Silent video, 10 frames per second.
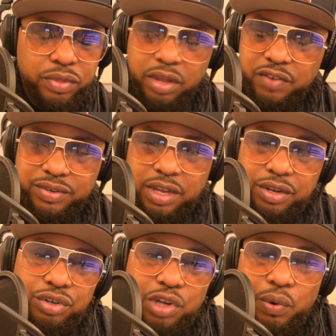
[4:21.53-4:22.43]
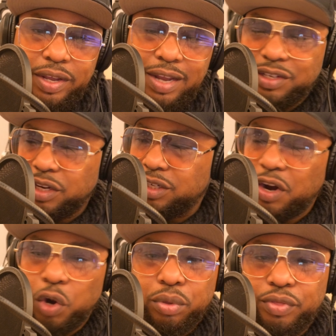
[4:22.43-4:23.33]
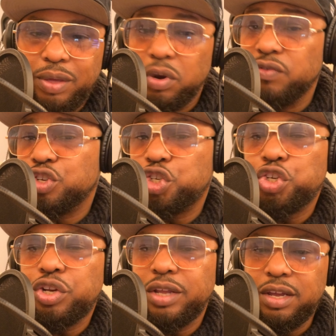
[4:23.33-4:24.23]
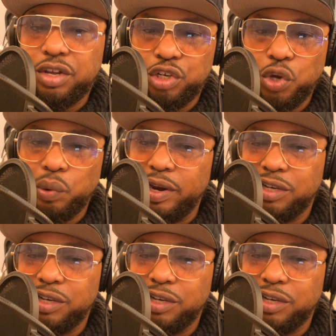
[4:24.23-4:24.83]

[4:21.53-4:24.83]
None of us can condone it. It's a terrible thing. None of us should condone it.